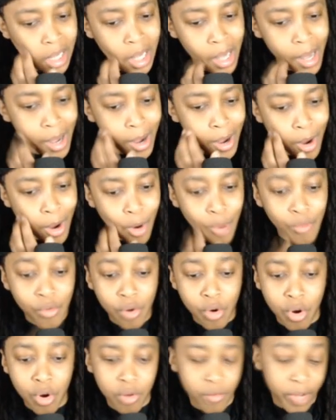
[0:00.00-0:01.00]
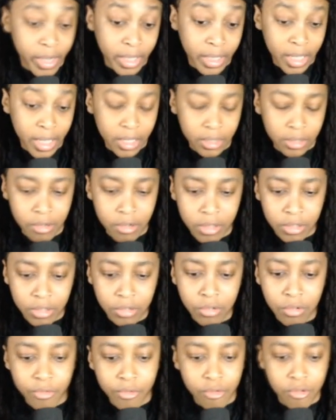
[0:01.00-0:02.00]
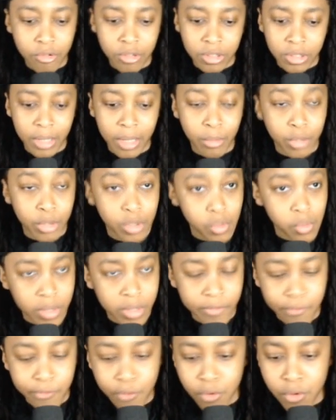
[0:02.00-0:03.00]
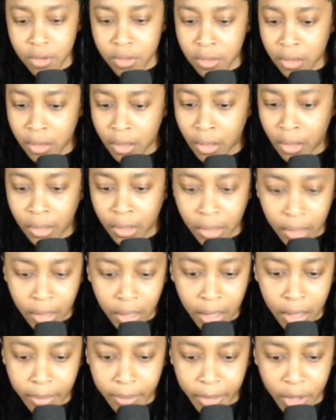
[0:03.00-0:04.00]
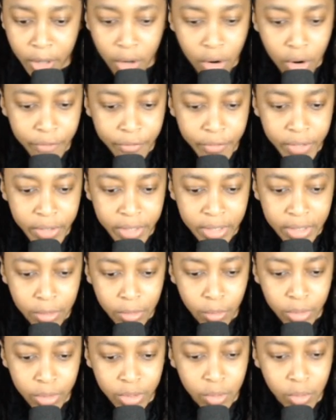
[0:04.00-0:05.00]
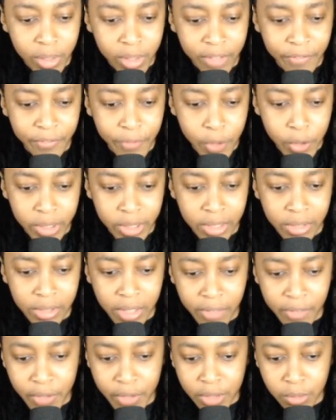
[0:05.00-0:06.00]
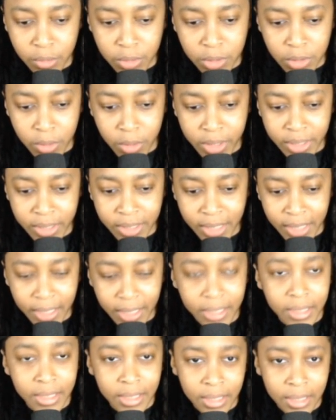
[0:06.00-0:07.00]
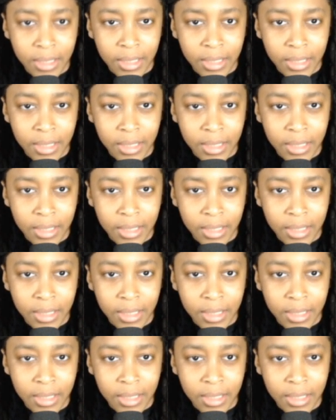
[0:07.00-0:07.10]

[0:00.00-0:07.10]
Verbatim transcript: uh, overall ranked out of 32, of course, they were 24th. Um, their offense was 21st, their defense was 22nd.